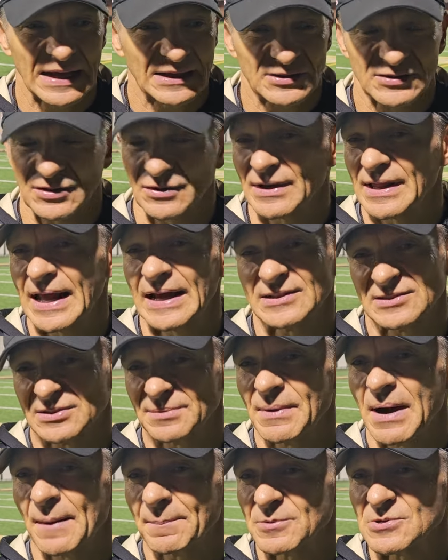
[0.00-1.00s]
certainly had
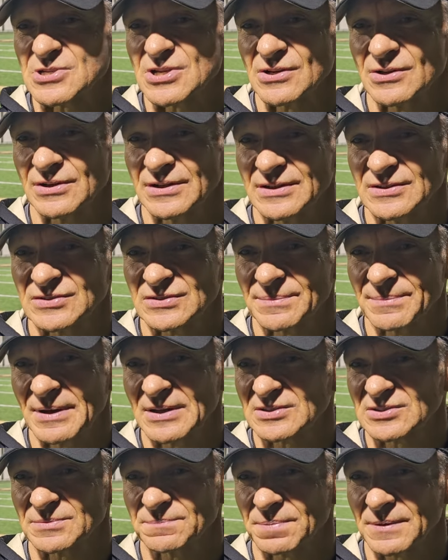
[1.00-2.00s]
some opportunities to
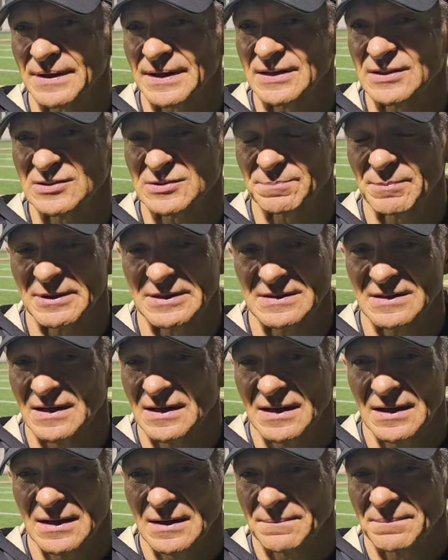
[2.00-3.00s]
make some plays, but
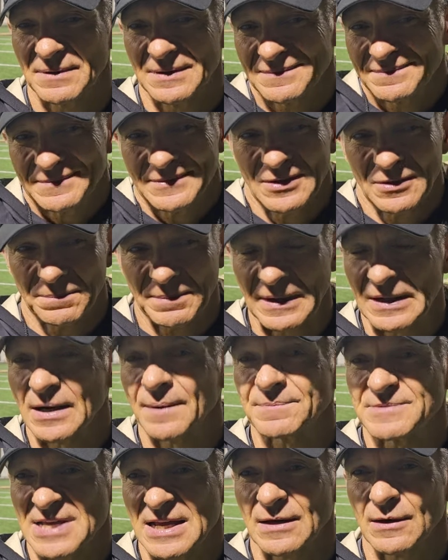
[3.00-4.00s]
but you know, being
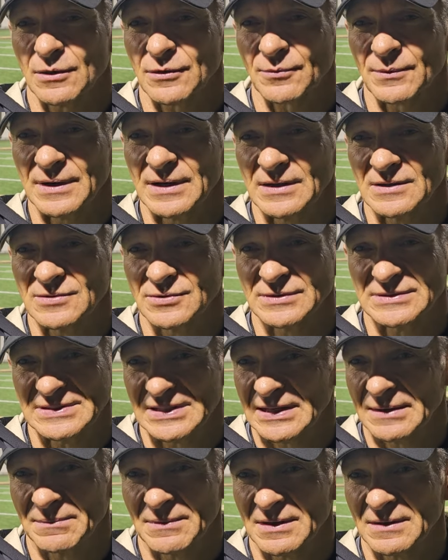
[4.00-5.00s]
up 10-3 to a
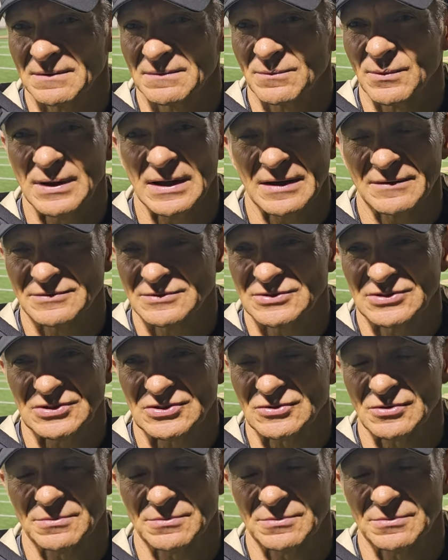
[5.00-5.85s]
team that we have just